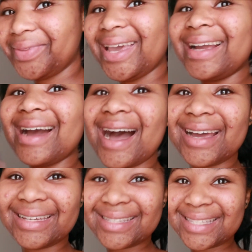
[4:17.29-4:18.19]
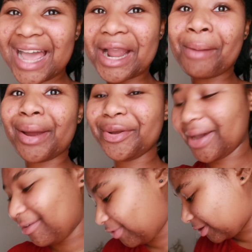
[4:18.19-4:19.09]
And guys, I got my new
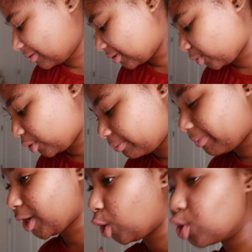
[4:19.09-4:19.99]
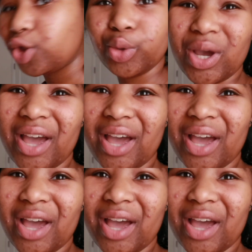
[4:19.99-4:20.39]
headphones. Well, my old new